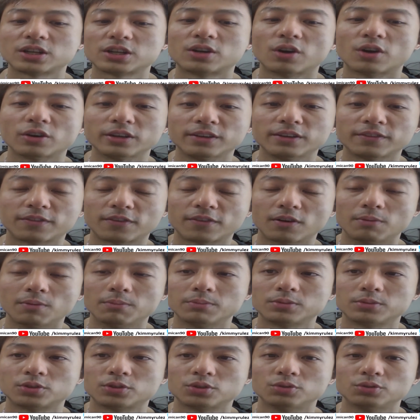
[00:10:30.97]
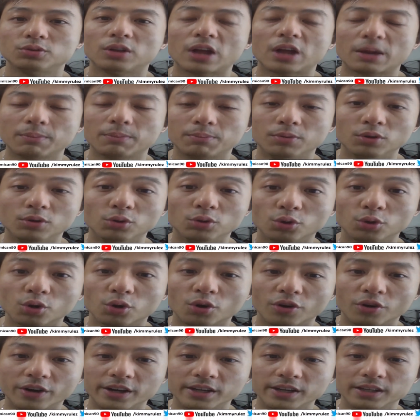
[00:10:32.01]
in from through like Luno
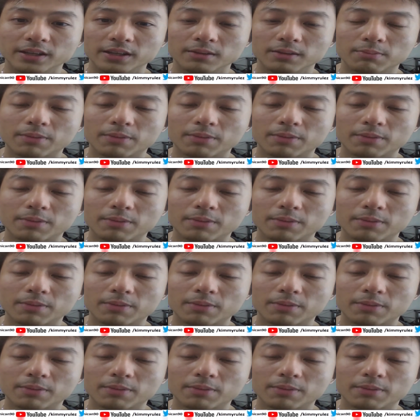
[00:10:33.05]
already,